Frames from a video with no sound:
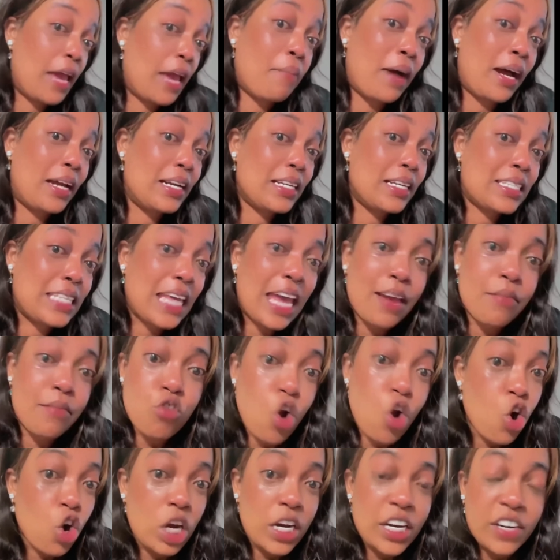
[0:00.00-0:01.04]
And all of
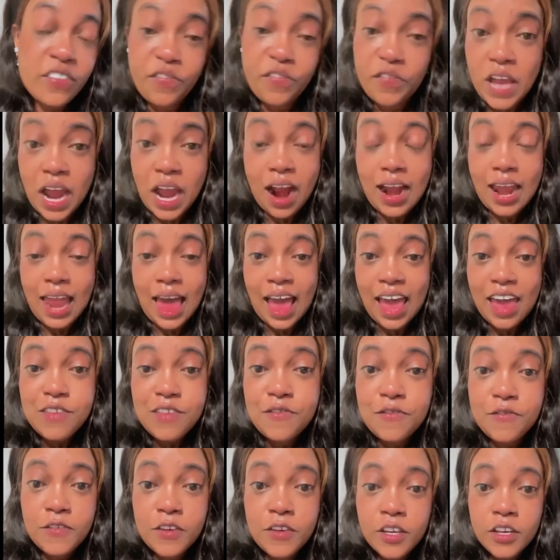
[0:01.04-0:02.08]
them thing there.
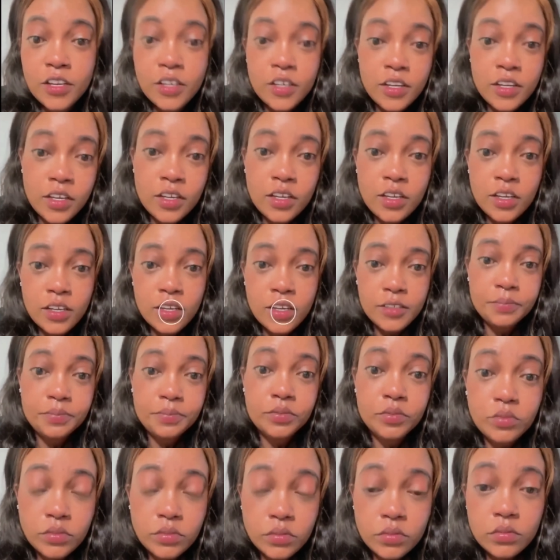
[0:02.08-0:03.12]
At the same
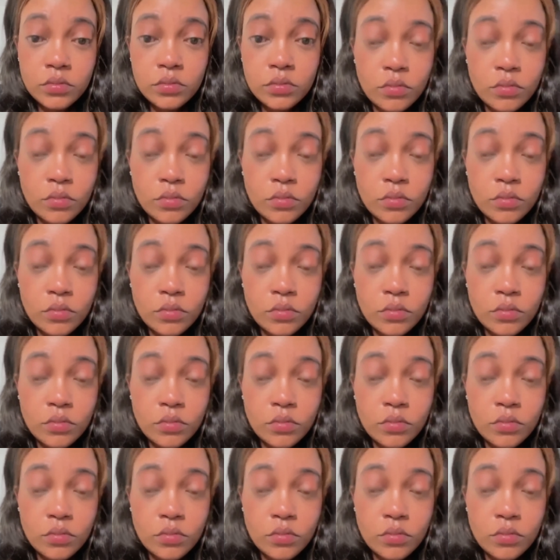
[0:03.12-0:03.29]
way.